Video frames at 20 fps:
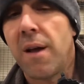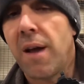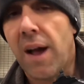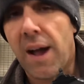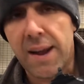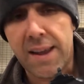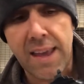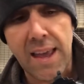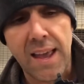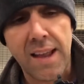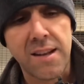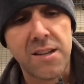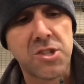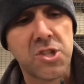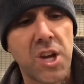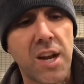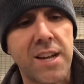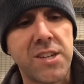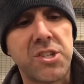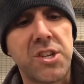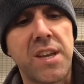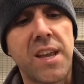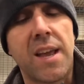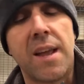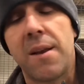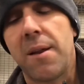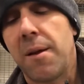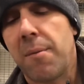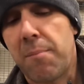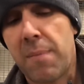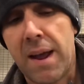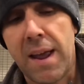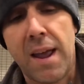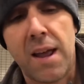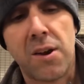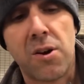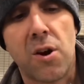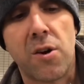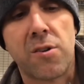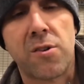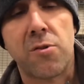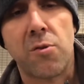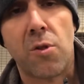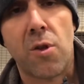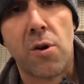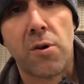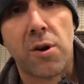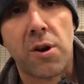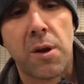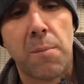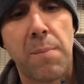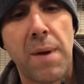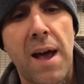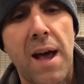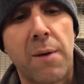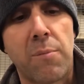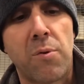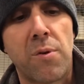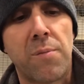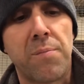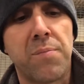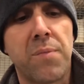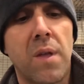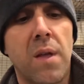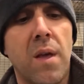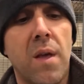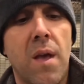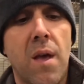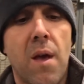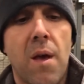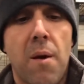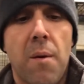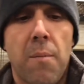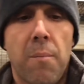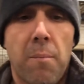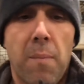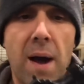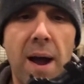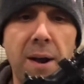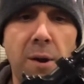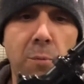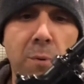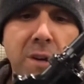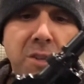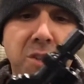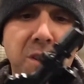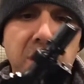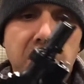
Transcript: Again, changing it, my handguard is no longer compatible. Mine originally